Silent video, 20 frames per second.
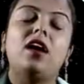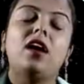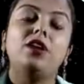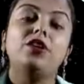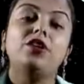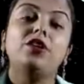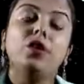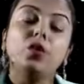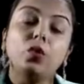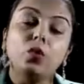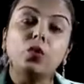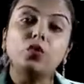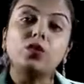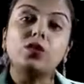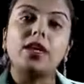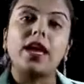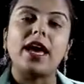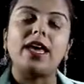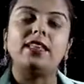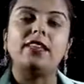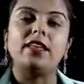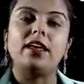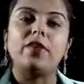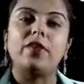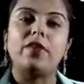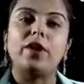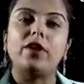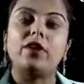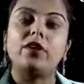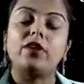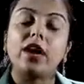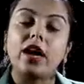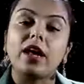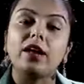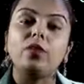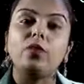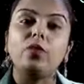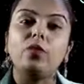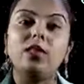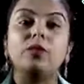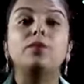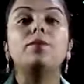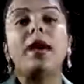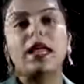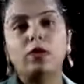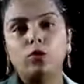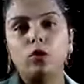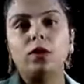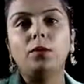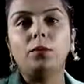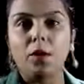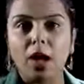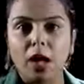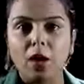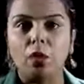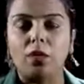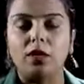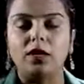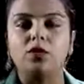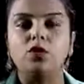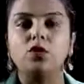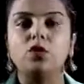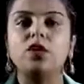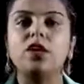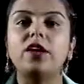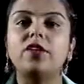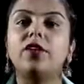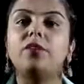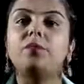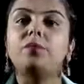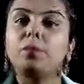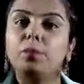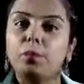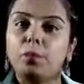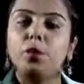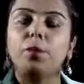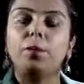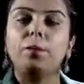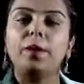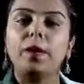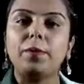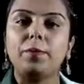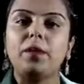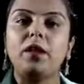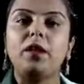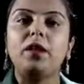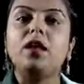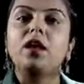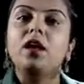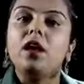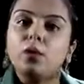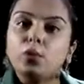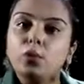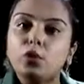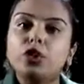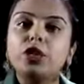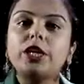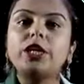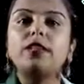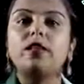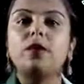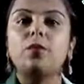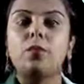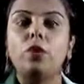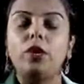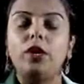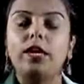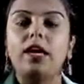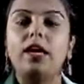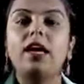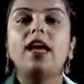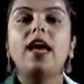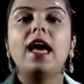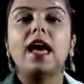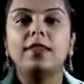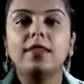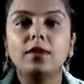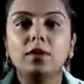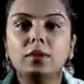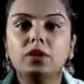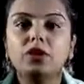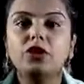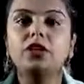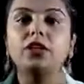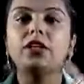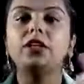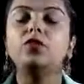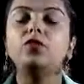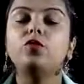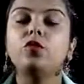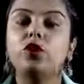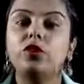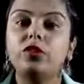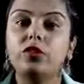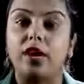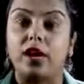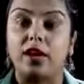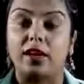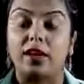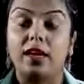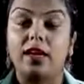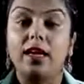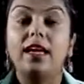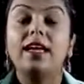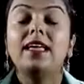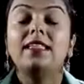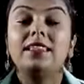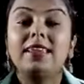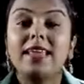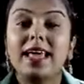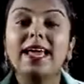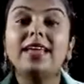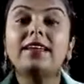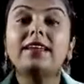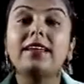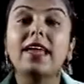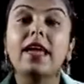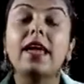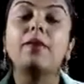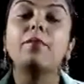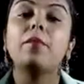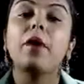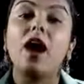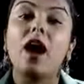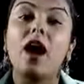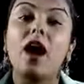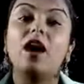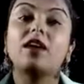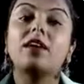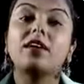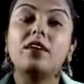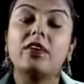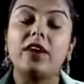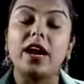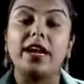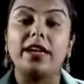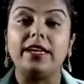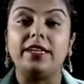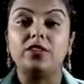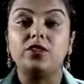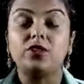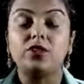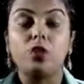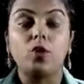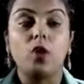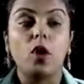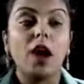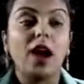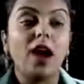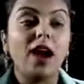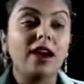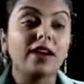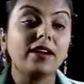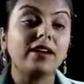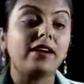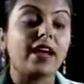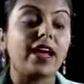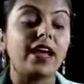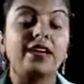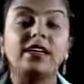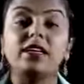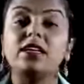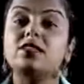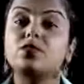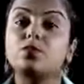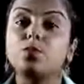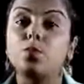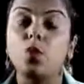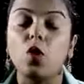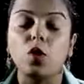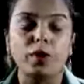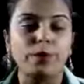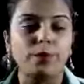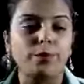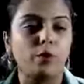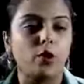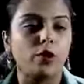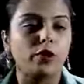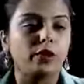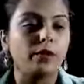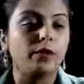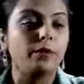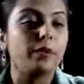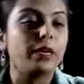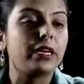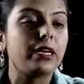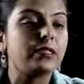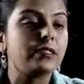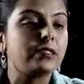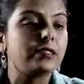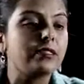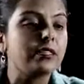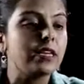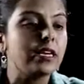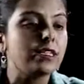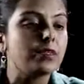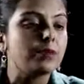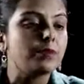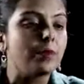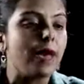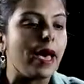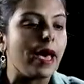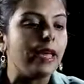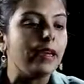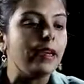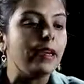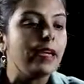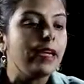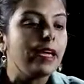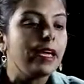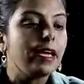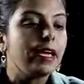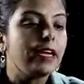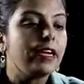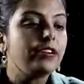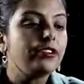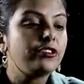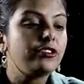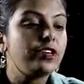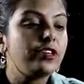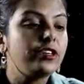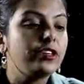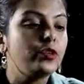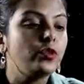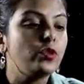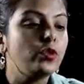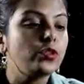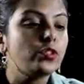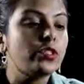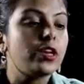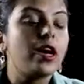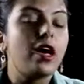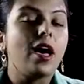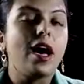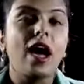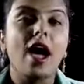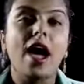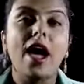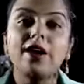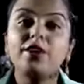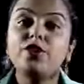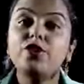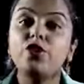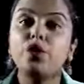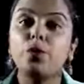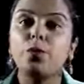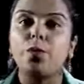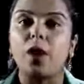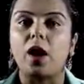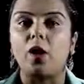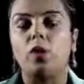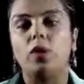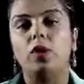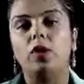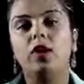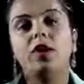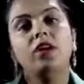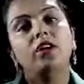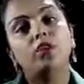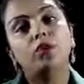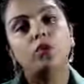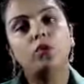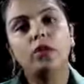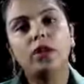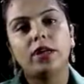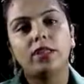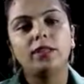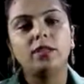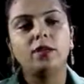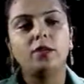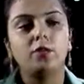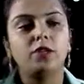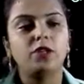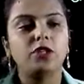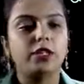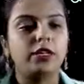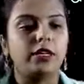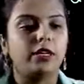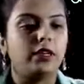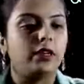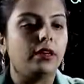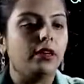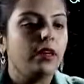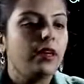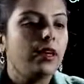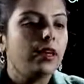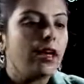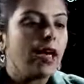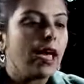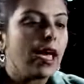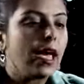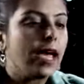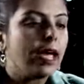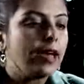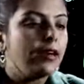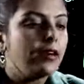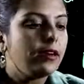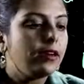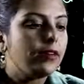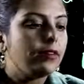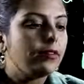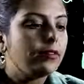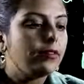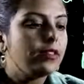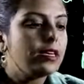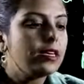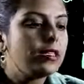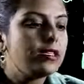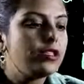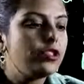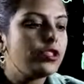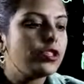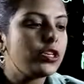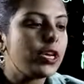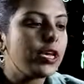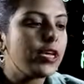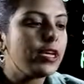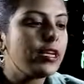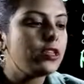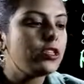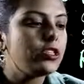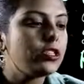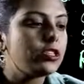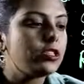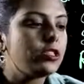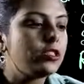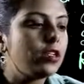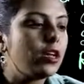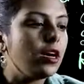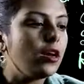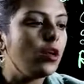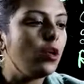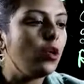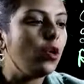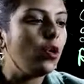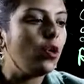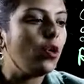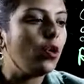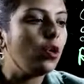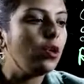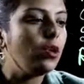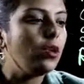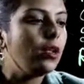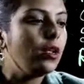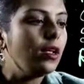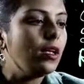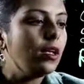used and they were run with manual power. So, they were people pushing the pulley and the machine would run. Then came Arkwright. So, Arkwright is more important because this man introduced hydropower to run the machine, and this changed the whole